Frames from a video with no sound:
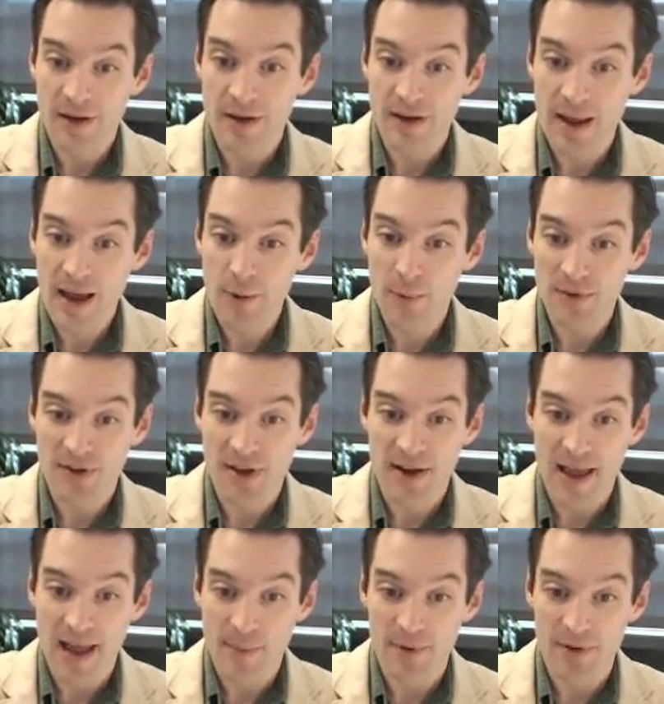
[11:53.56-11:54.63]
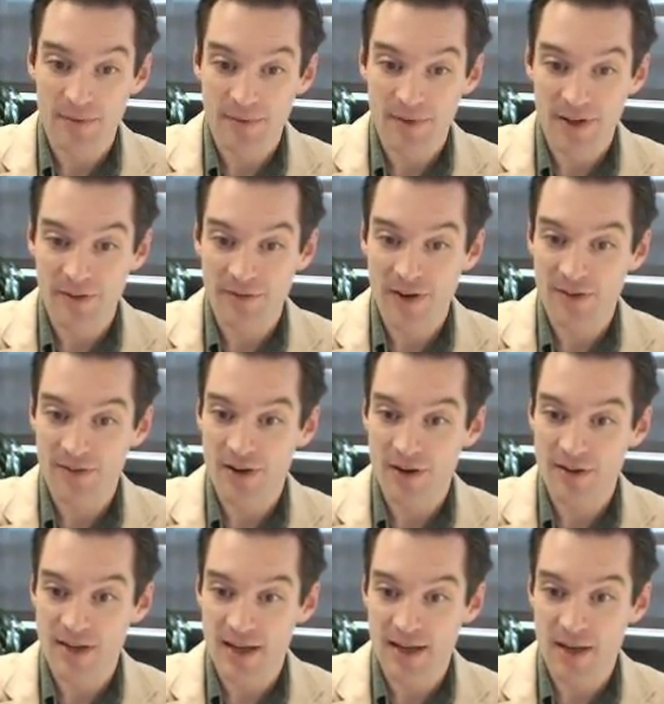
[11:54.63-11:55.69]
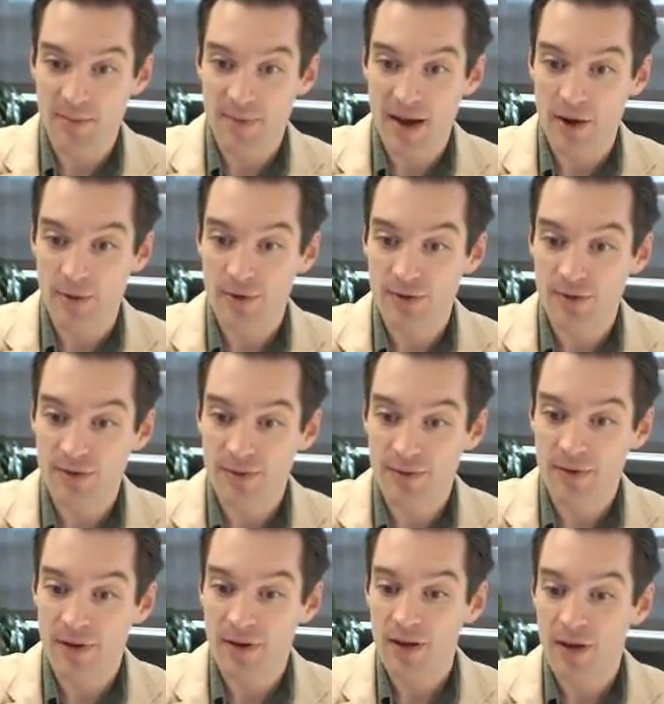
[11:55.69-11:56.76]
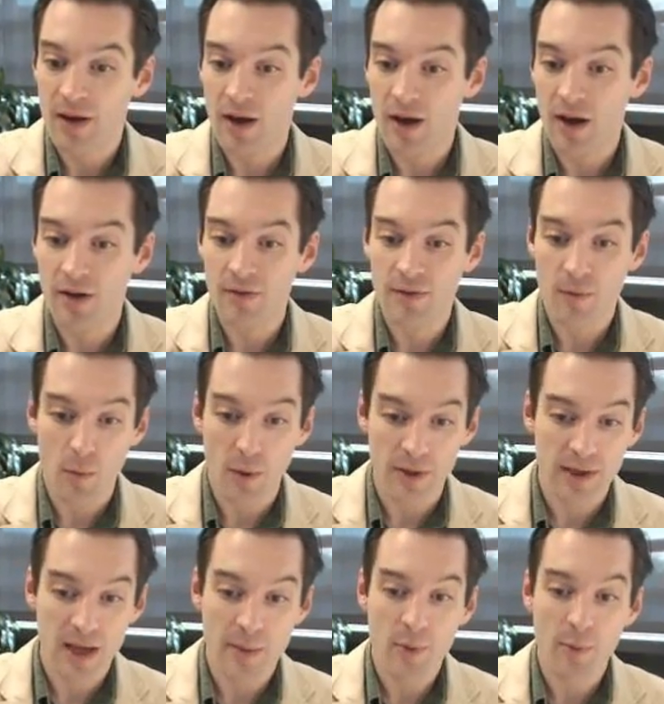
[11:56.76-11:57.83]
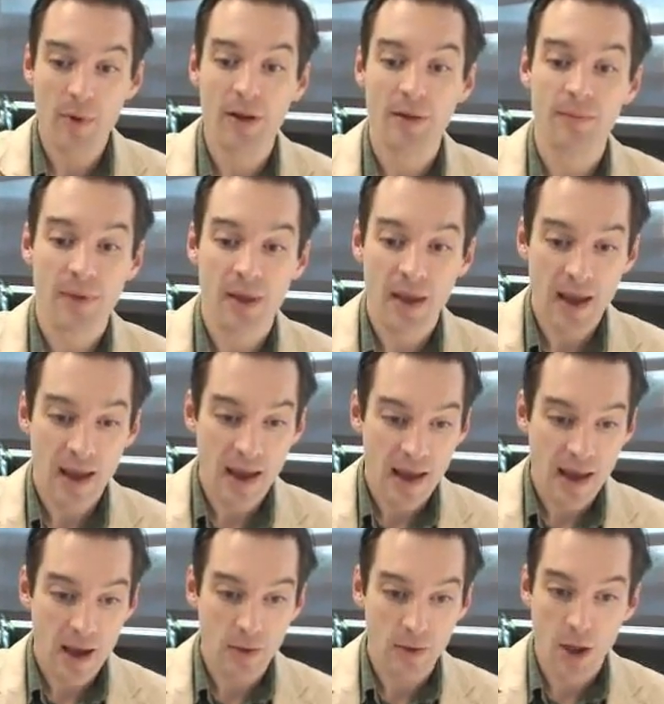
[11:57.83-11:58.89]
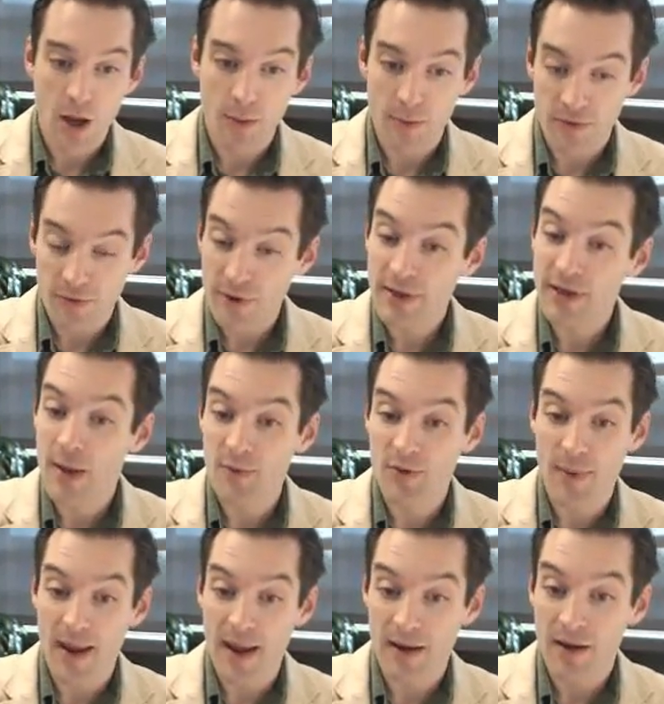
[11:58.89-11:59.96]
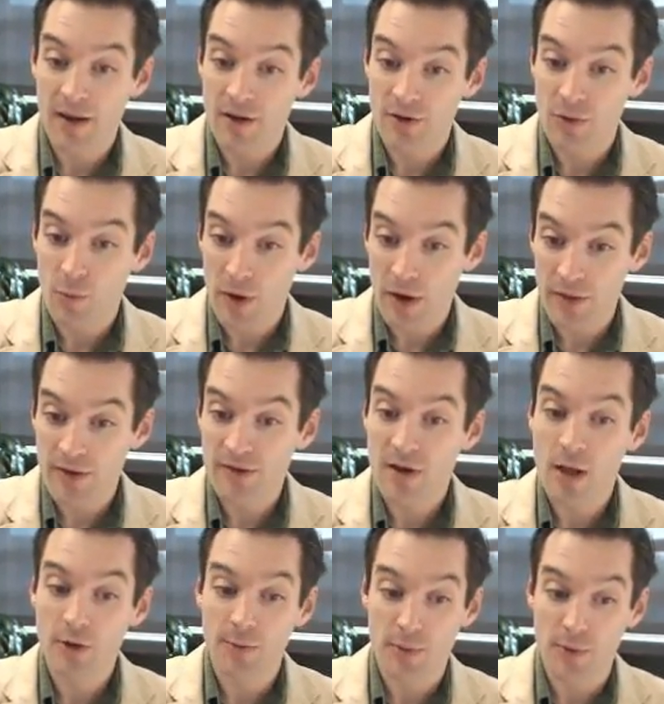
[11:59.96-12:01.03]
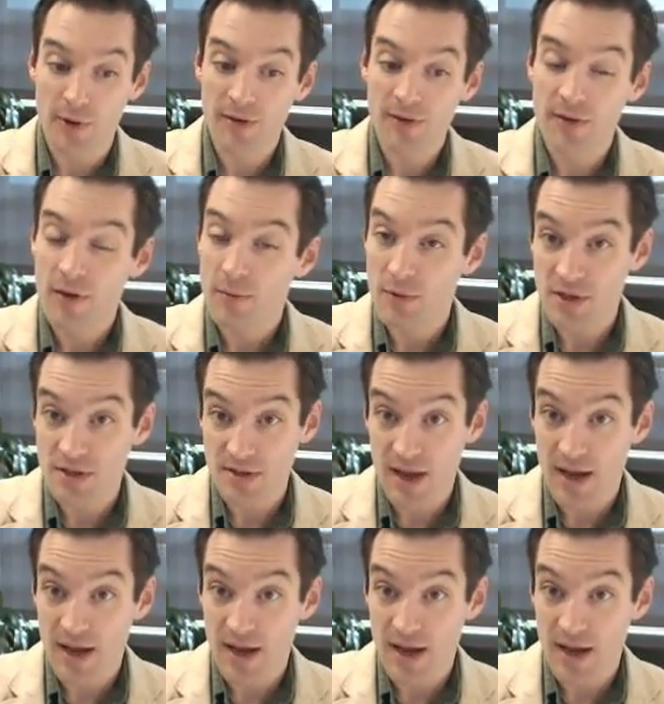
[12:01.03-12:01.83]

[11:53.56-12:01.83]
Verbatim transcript: Now what's going to happen if I start taking powers of 1 comma 1? How long before it comes back to one of these colored points, which is the